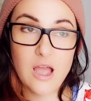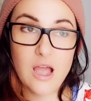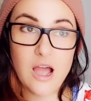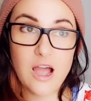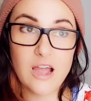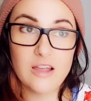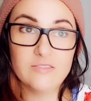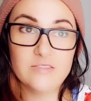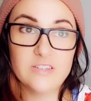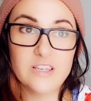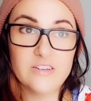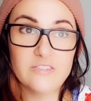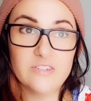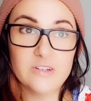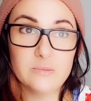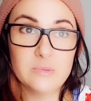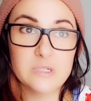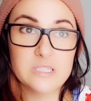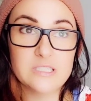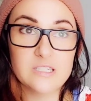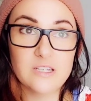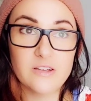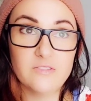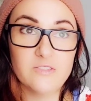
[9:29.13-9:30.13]
I've given
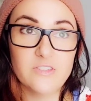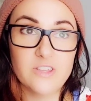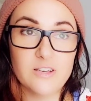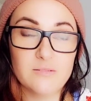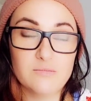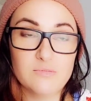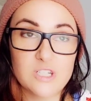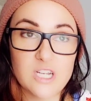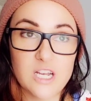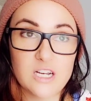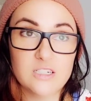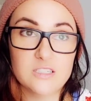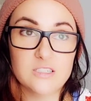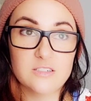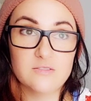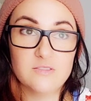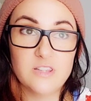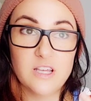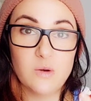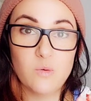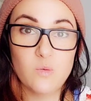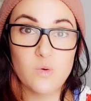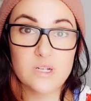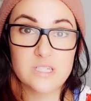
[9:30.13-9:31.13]
myself the objective
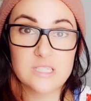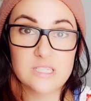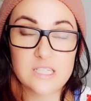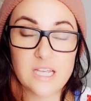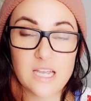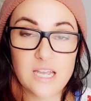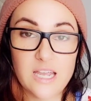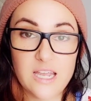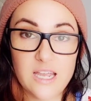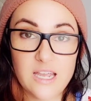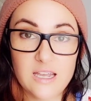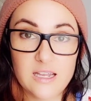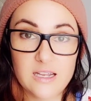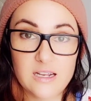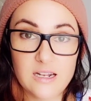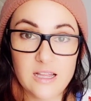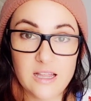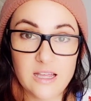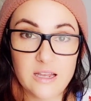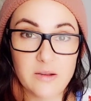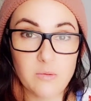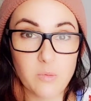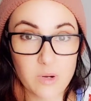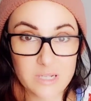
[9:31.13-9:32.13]
that once I hit
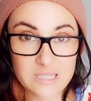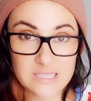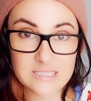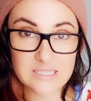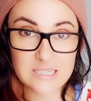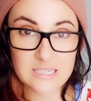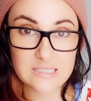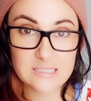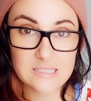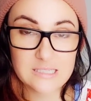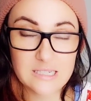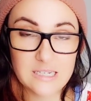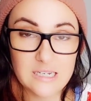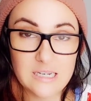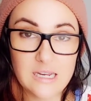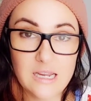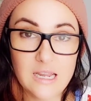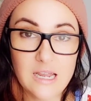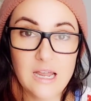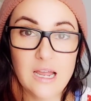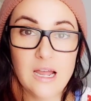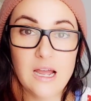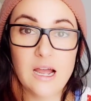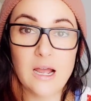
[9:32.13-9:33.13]
like 160,
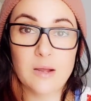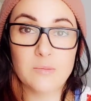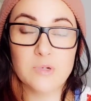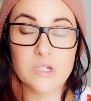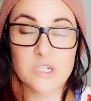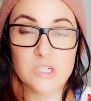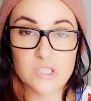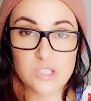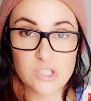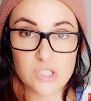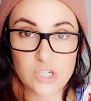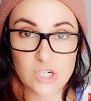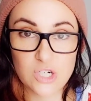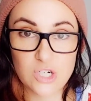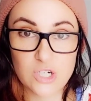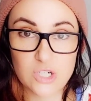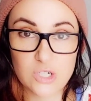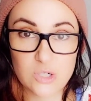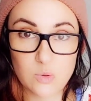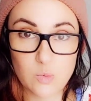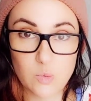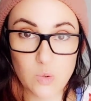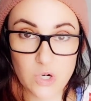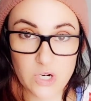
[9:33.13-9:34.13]
I'm going to
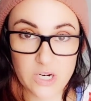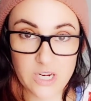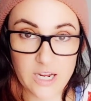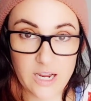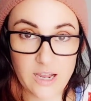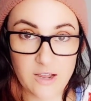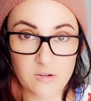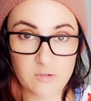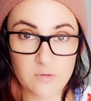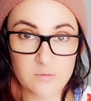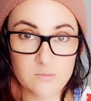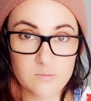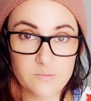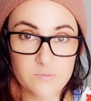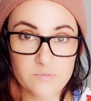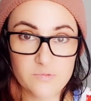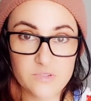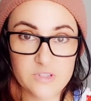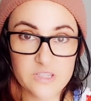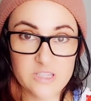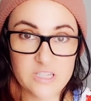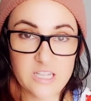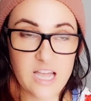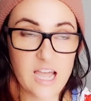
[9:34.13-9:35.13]
start working out.
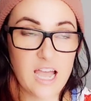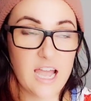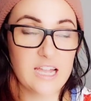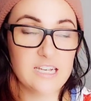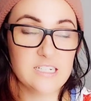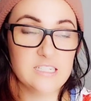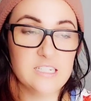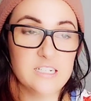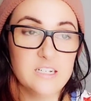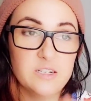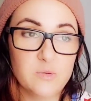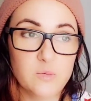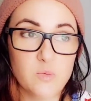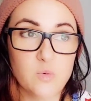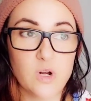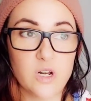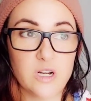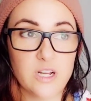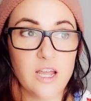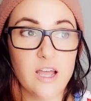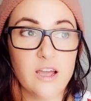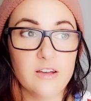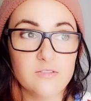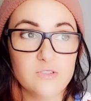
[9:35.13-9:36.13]
I didn't
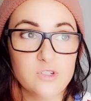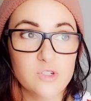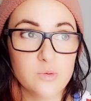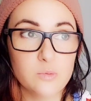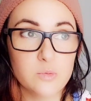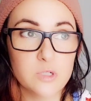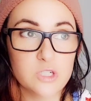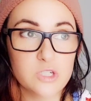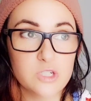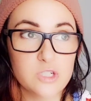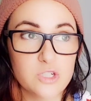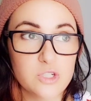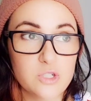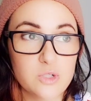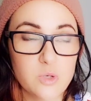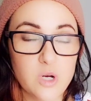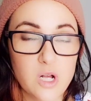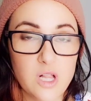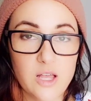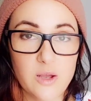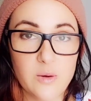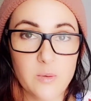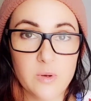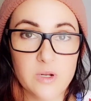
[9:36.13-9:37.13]
want to have too much to do
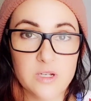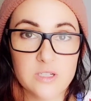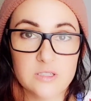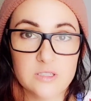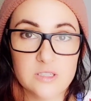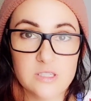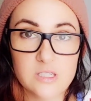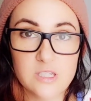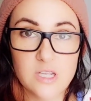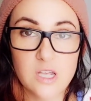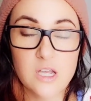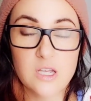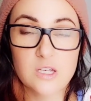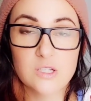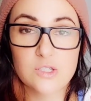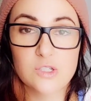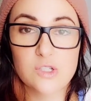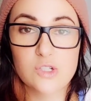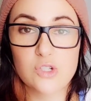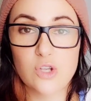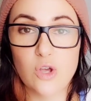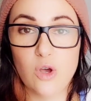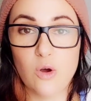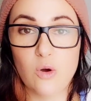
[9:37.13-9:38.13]
all at once,
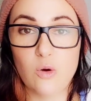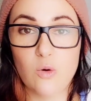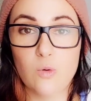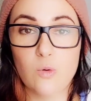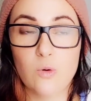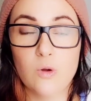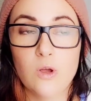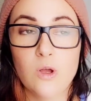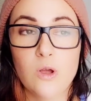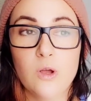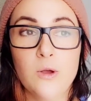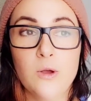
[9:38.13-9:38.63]
so